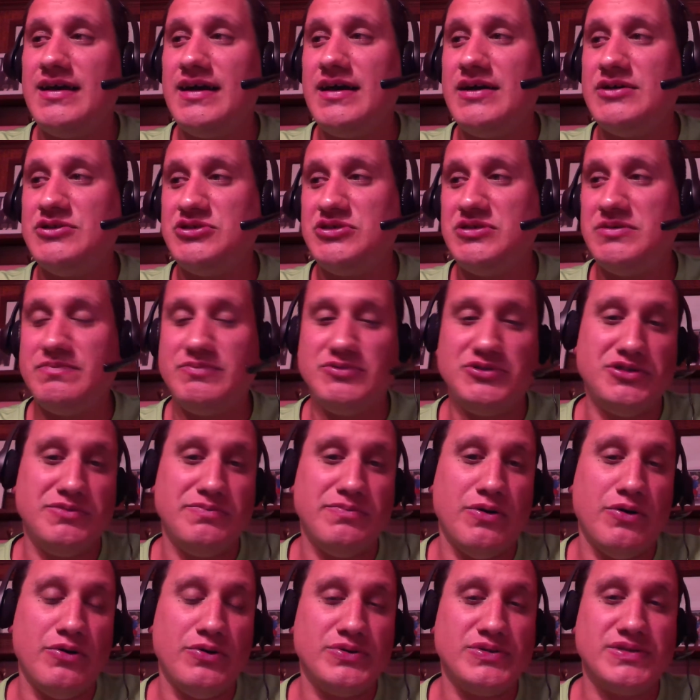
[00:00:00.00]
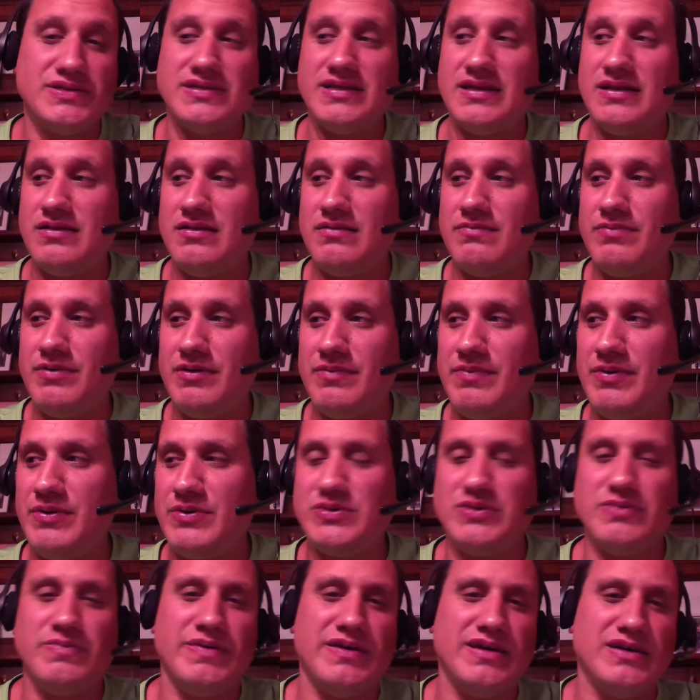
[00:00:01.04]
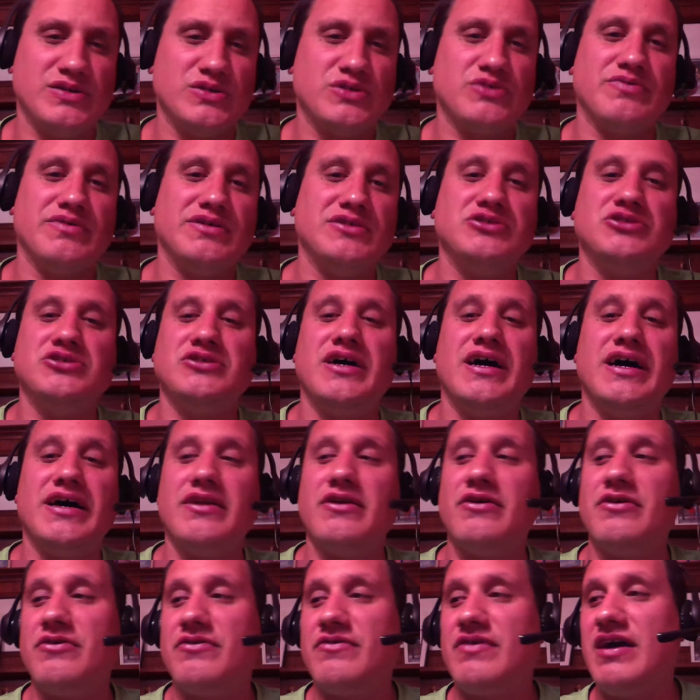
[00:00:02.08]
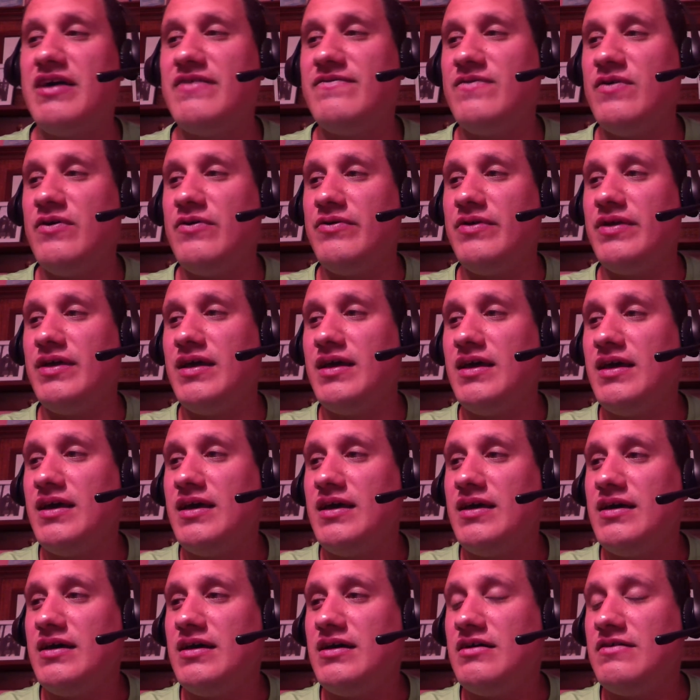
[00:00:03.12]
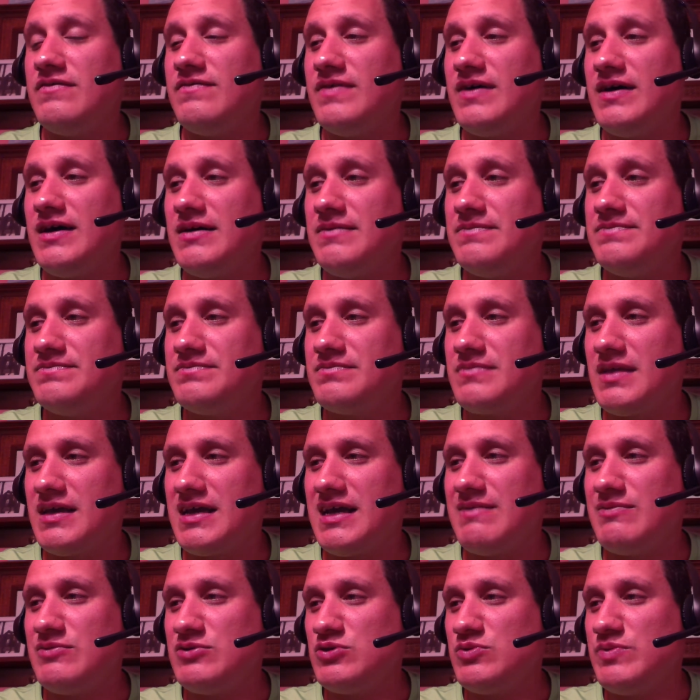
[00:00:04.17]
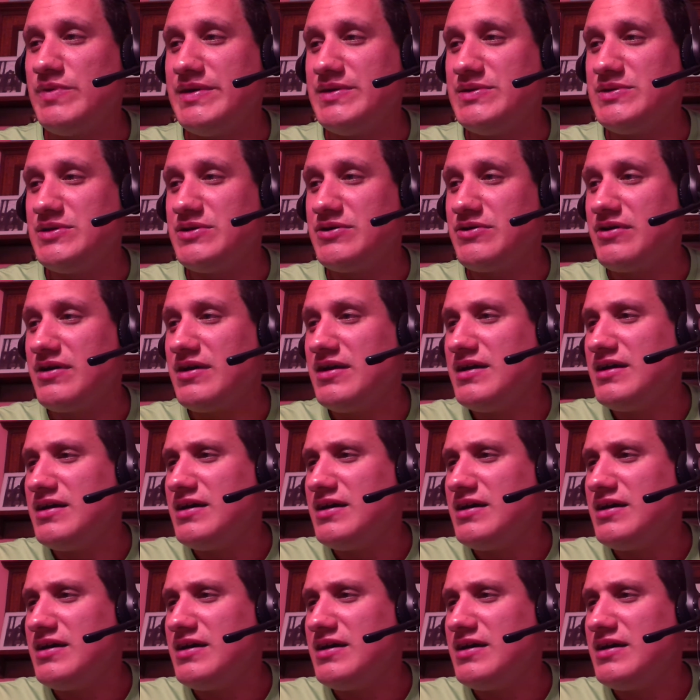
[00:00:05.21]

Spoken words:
She posts what appears to be a screenshot on her iPhone of a couple tweets here.